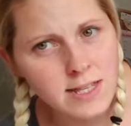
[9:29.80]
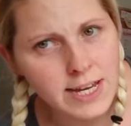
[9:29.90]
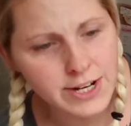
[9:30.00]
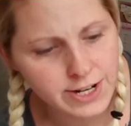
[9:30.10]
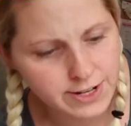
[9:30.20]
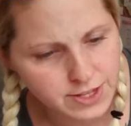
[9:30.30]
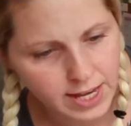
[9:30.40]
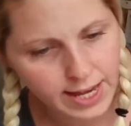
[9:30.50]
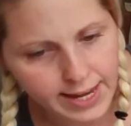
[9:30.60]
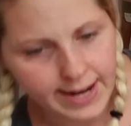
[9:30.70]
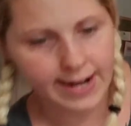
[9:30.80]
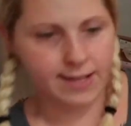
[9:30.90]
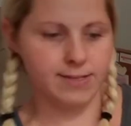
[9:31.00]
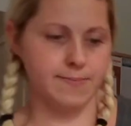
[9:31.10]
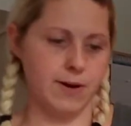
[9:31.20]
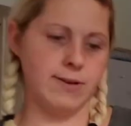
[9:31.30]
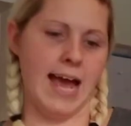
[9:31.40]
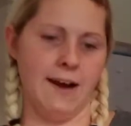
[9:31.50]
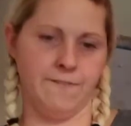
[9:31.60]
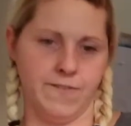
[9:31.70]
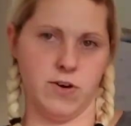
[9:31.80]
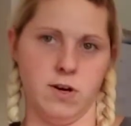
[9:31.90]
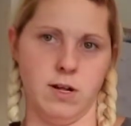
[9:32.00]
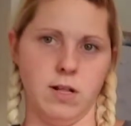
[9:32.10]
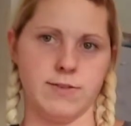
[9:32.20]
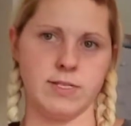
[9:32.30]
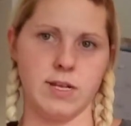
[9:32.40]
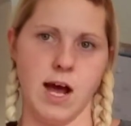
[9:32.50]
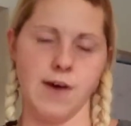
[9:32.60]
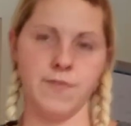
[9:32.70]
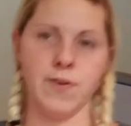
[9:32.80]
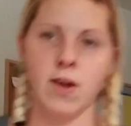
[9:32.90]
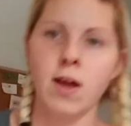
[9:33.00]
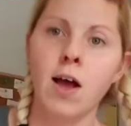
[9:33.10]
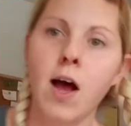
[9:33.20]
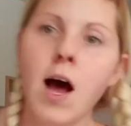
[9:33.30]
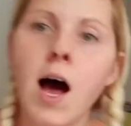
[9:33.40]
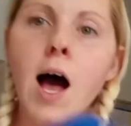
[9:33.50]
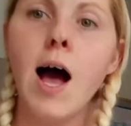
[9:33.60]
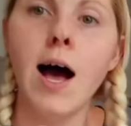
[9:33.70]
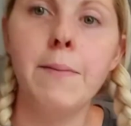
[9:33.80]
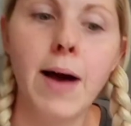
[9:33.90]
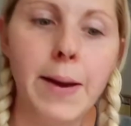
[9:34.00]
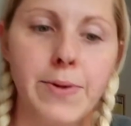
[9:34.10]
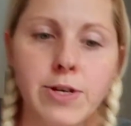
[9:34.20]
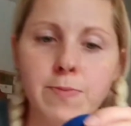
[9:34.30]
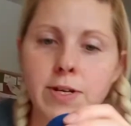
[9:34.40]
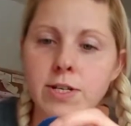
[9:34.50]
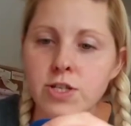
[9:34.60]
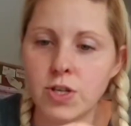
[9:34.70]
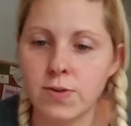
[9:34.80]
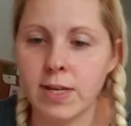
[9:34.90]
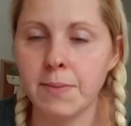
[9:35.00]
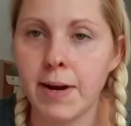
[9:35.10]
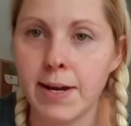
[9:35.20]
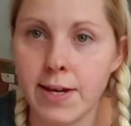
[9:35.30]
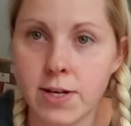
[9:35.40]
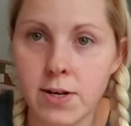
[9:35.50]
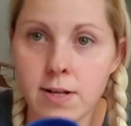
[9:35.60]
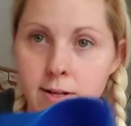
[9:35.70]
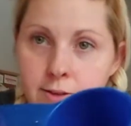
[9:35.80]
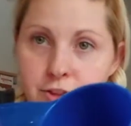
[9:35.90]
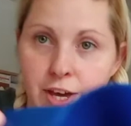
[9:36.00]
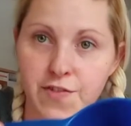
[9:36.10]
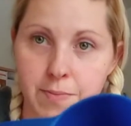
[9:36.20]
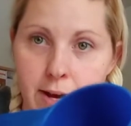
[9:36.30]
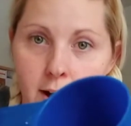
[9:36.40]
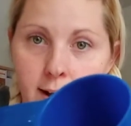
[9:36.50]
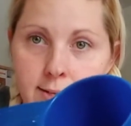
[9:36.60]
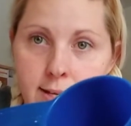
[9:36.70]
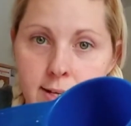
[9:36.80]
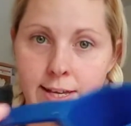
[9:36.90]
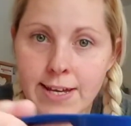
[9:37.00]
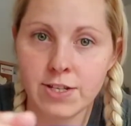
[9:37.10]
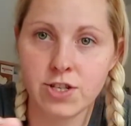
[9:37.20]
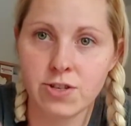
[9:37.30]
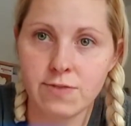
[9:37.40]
liter thing and it's about half full of stuff. Um, I'm going to be just using my little thing for my OxiCleans